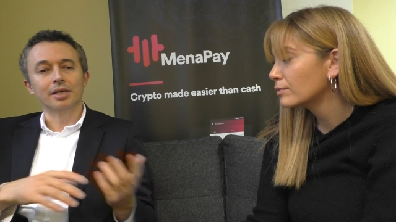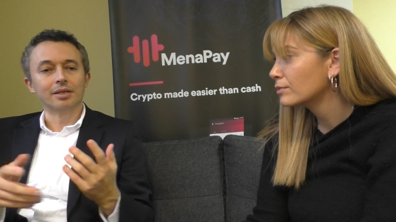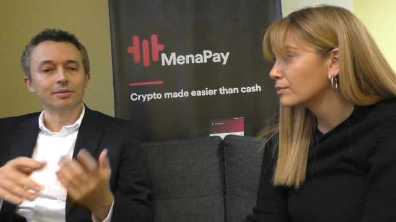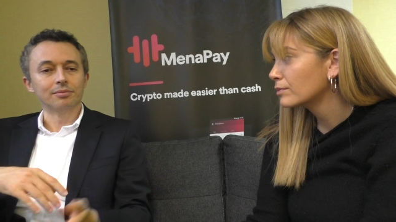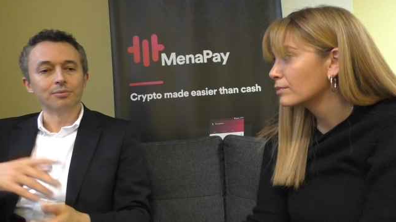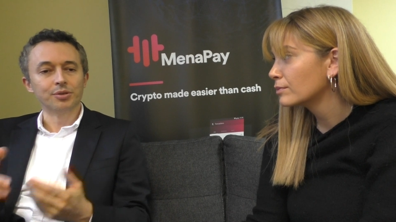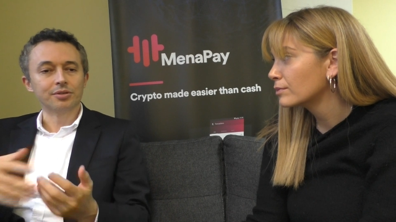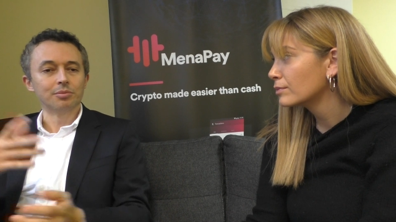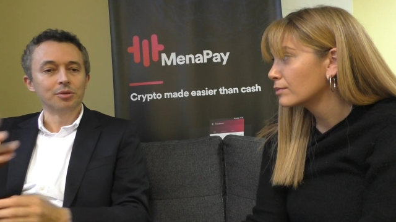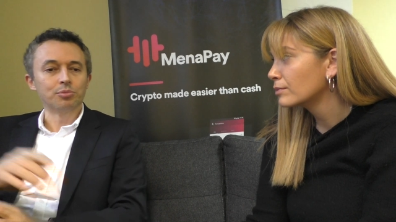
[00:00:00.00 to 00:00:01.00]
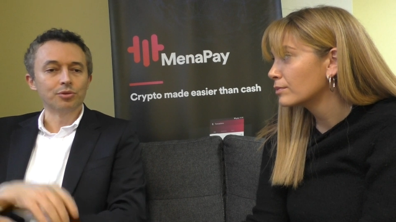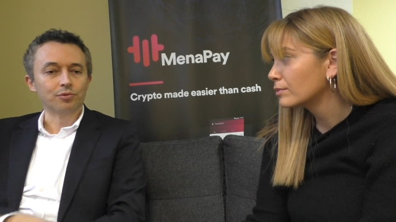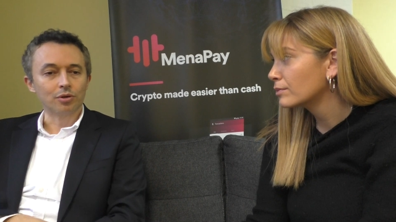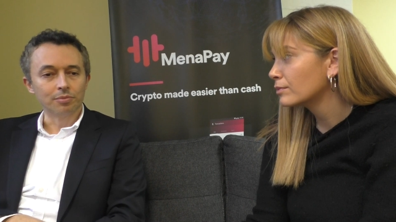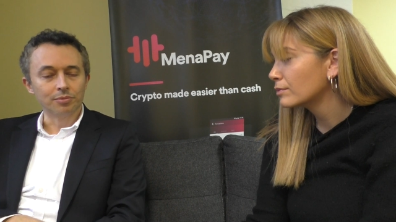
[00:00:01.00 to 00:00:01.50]
Speaker 1: and with some input
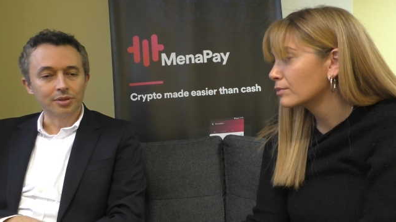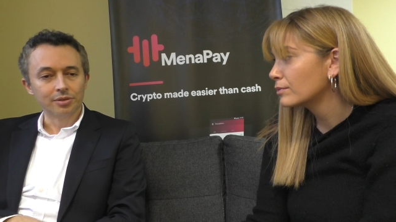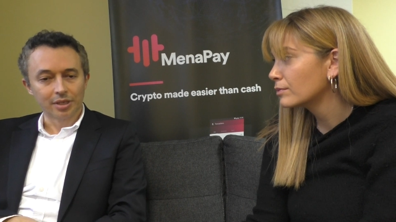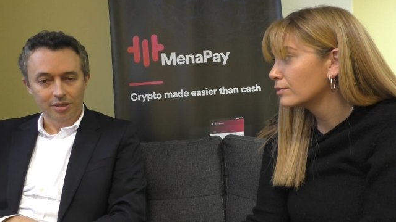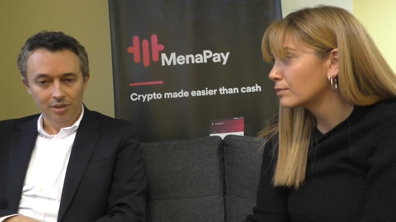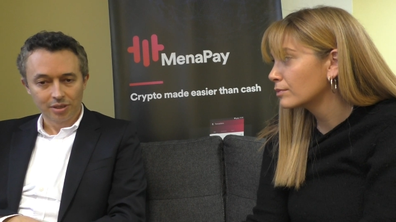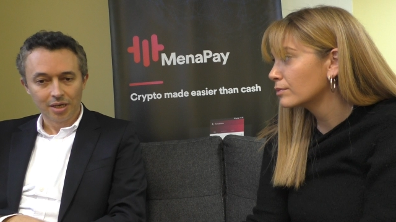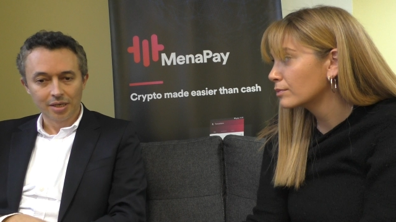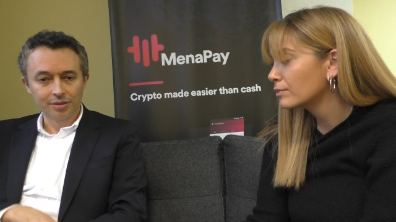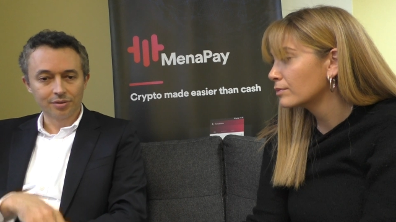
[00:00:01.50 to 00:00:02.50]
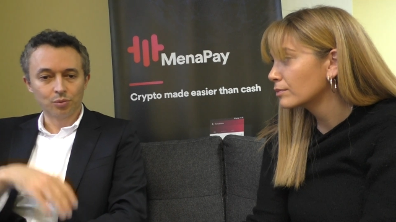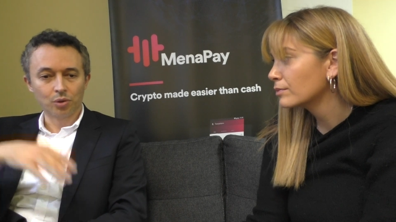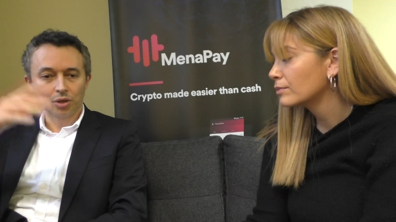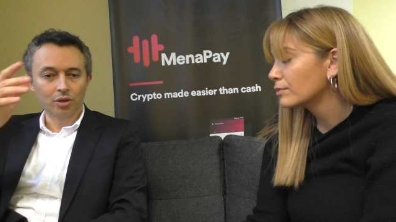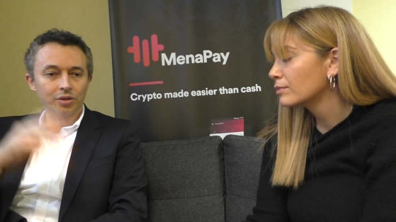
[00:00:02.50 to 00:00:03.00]
from the technical guys,
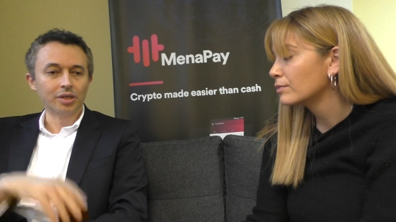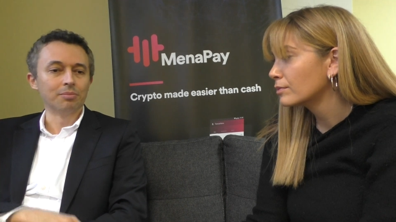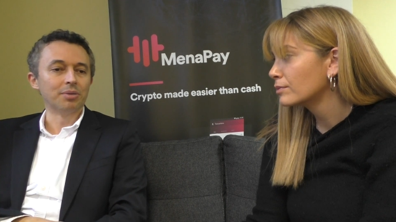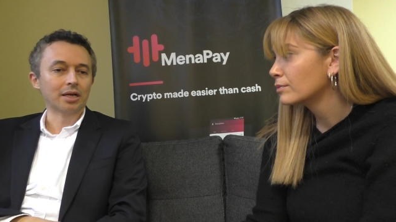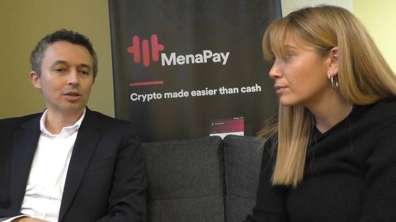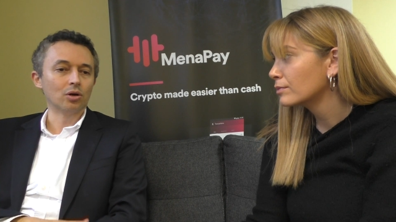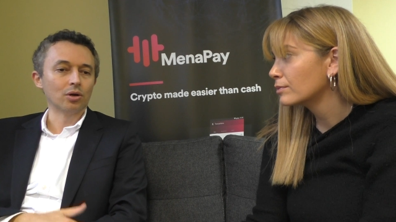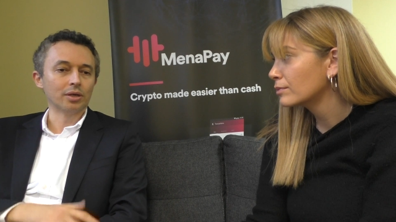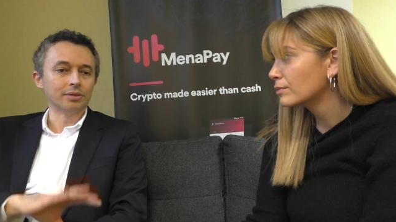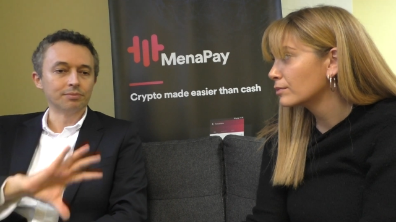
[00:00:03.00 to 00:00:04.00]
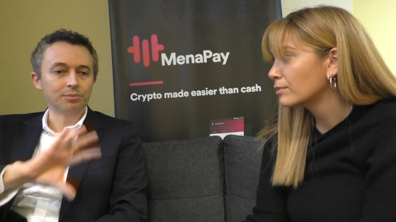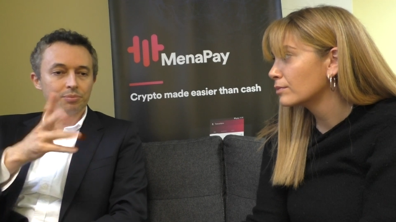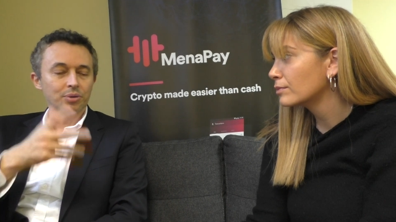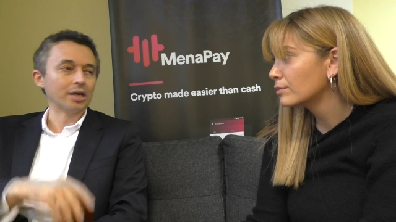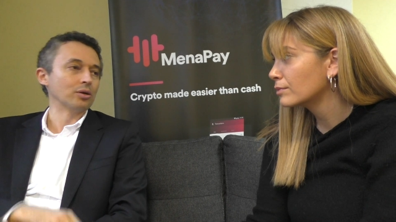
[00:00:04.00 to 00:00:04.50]
work on the backlog and
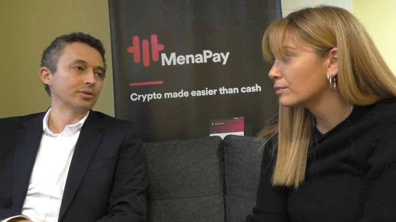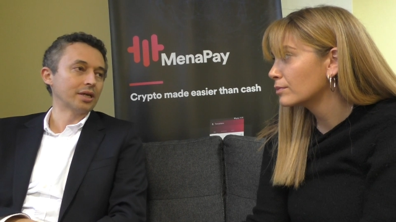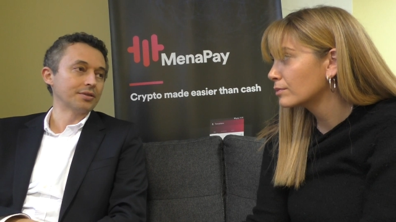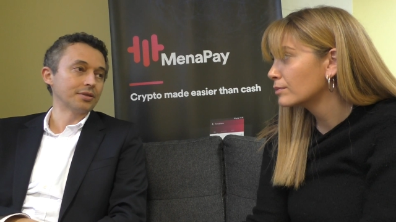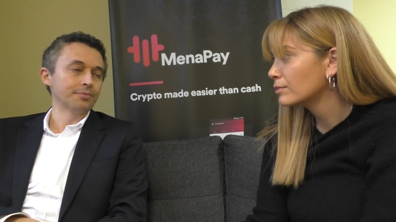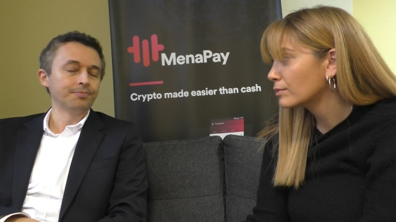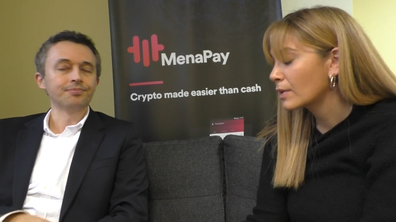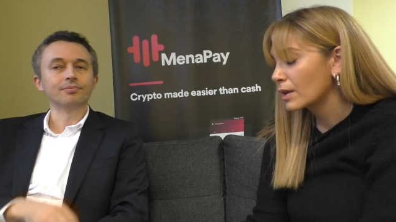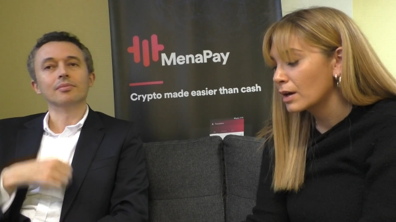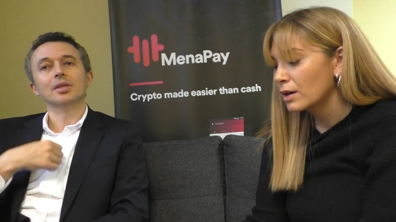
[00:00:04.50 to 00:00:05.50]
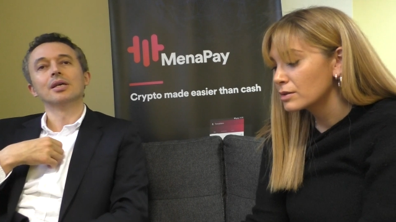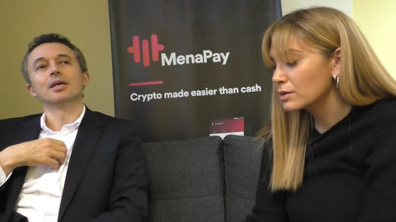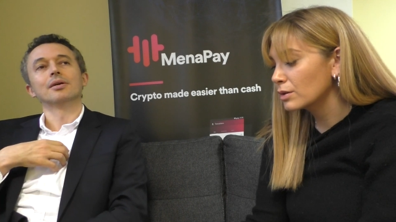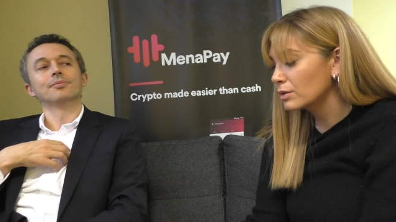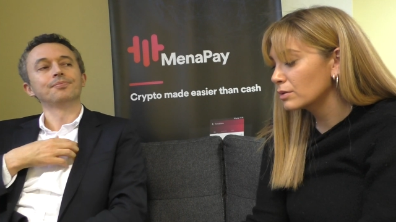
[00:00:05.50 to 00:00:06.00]
prioritize it.
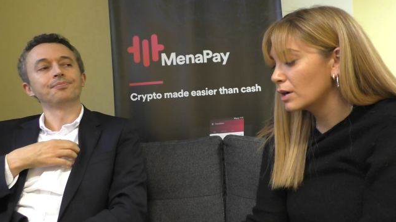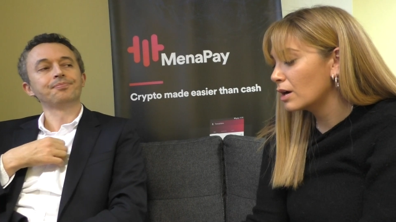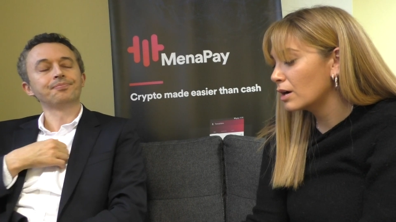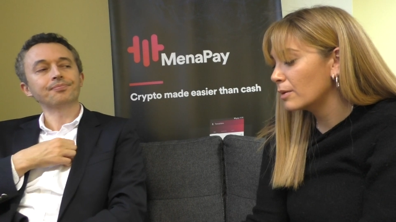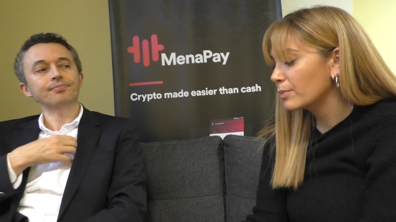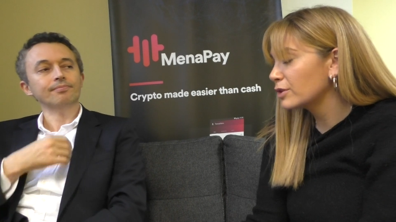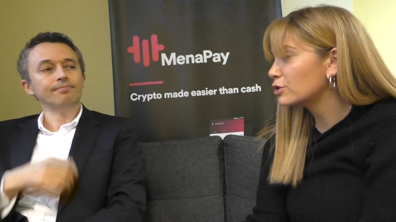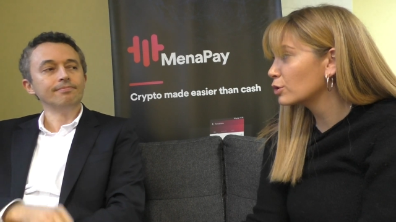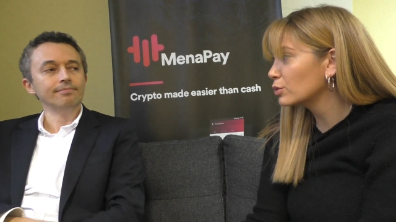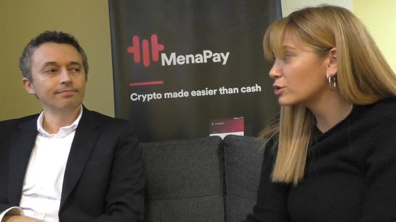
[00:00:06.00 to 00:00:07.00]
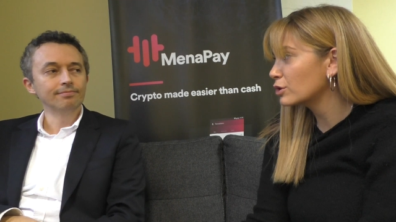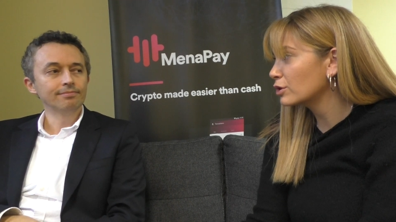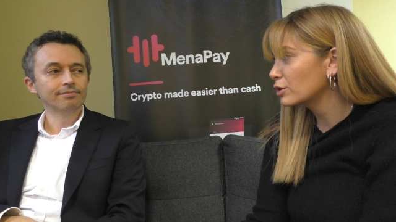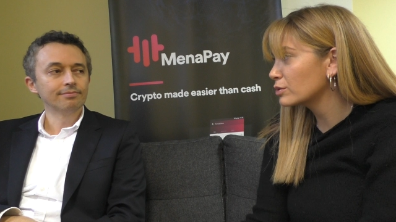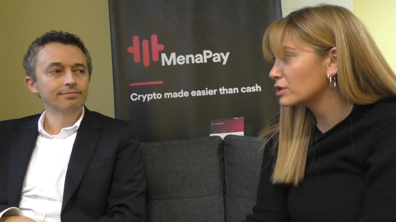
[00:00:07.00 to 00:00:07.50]
Speaker 2: So the tools you're
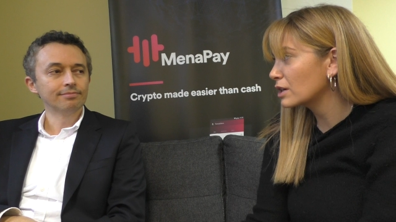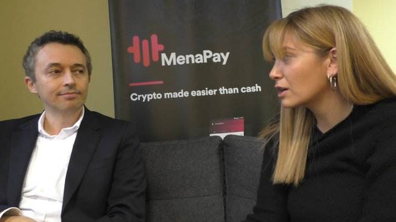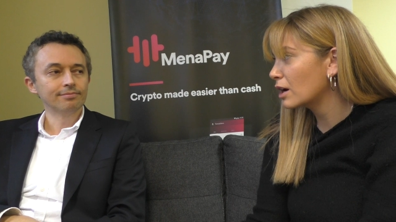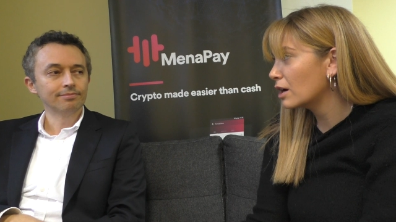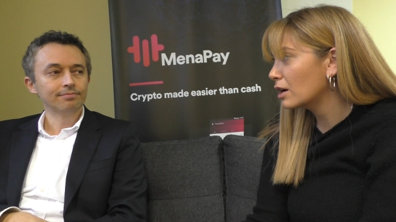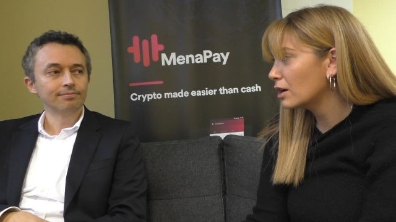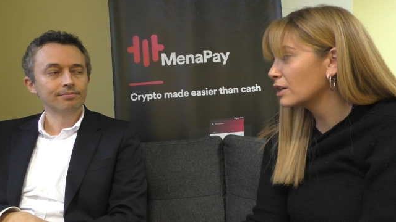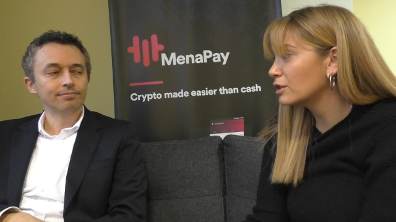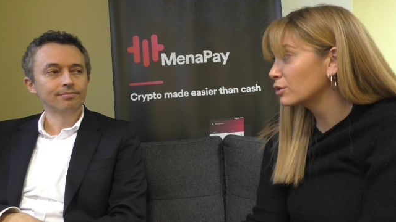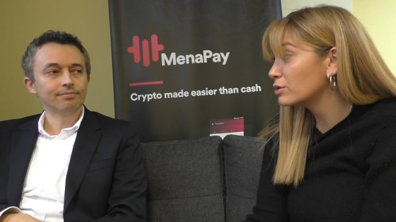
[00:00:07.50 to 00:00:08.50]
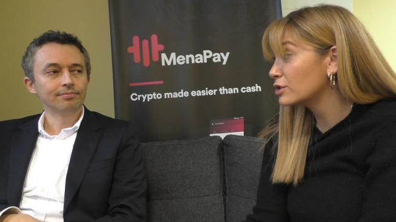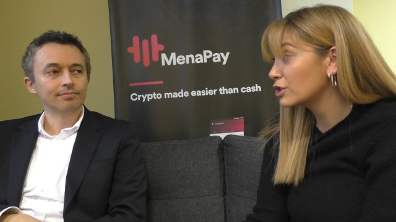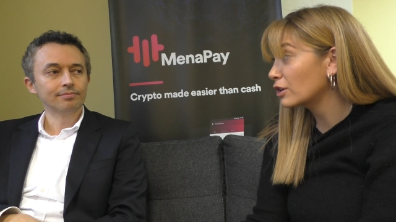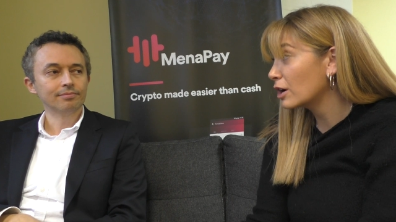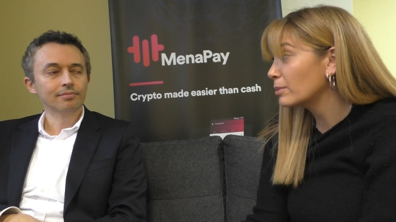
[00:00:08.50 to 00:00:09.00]
using includes
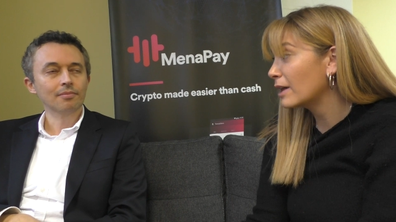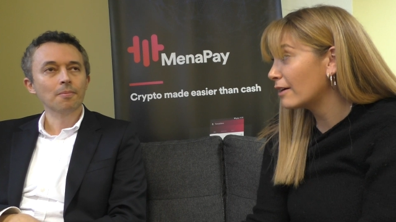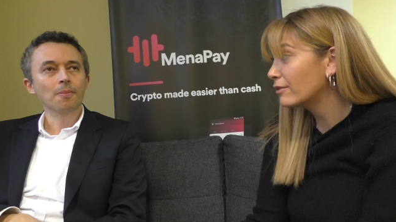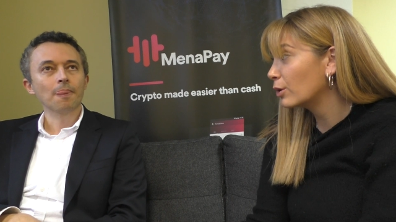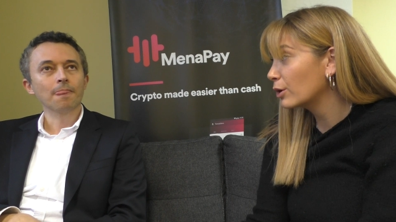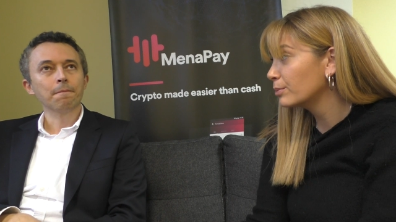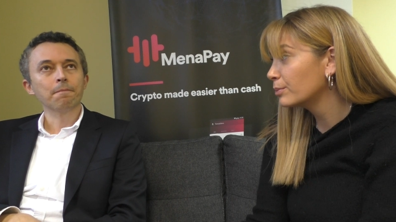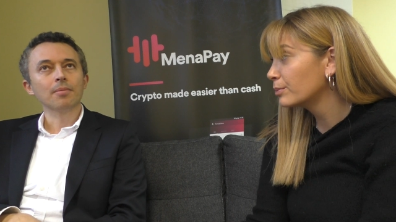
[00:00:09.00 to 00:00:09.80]
Jira platform.